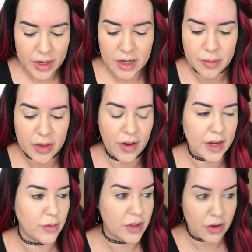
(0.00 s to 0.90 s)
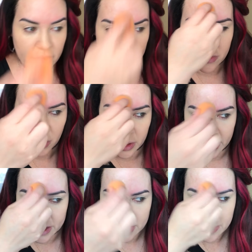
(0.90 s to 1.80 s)
I need to be fine with turning
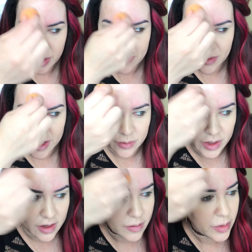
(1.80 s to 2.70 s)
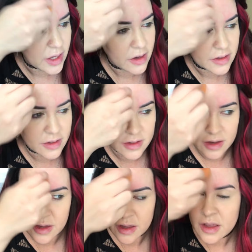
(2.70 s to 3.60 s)
40. I need to be fine with it because,
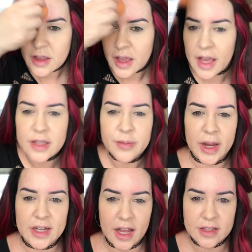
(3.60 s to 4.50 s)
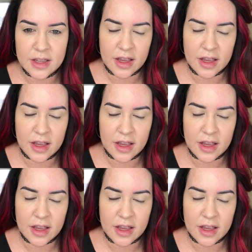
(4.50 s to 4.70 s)
as my dad